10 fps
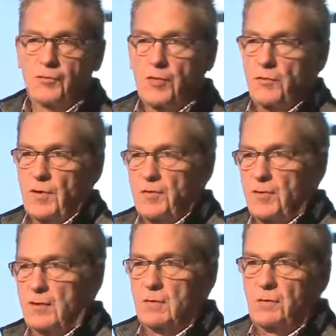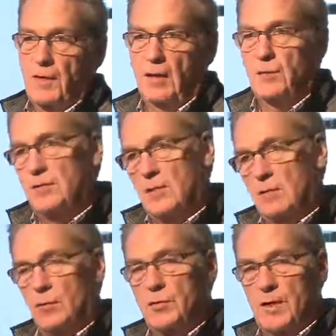progress and development
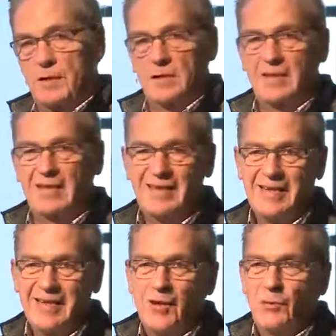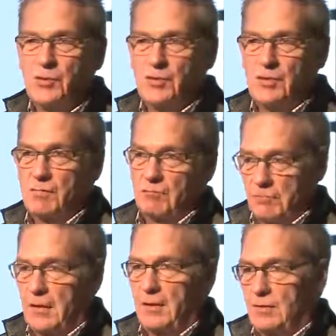and modernity, which in
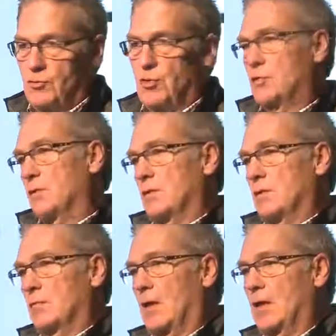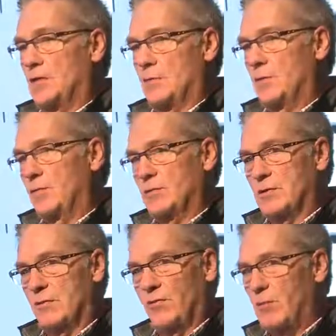my judgment and my
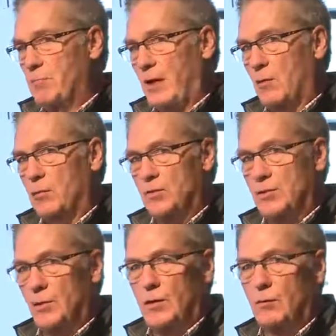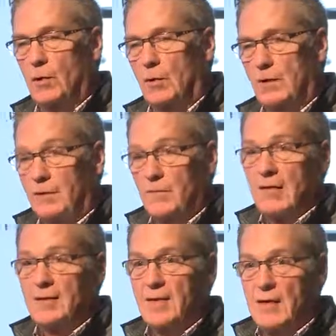experience is a very backwards looking one,
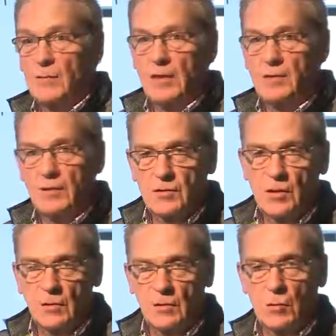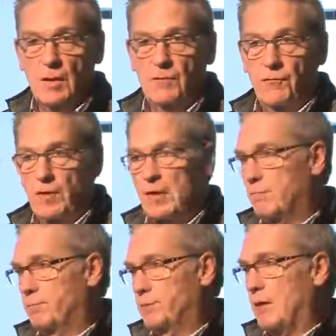namely that the only way for a
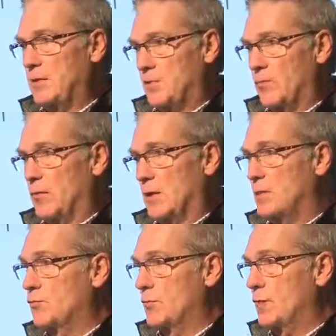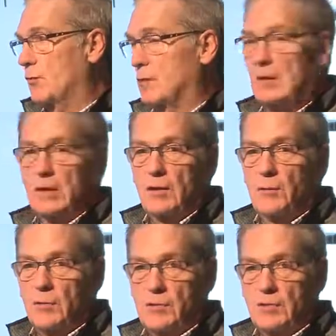place or a country or
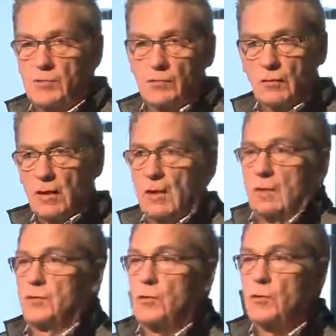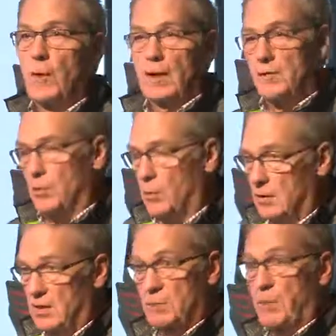community to do well in the
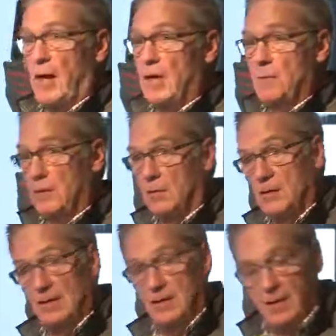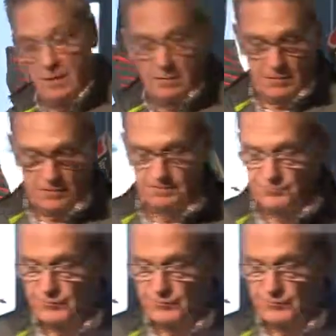world is by building things.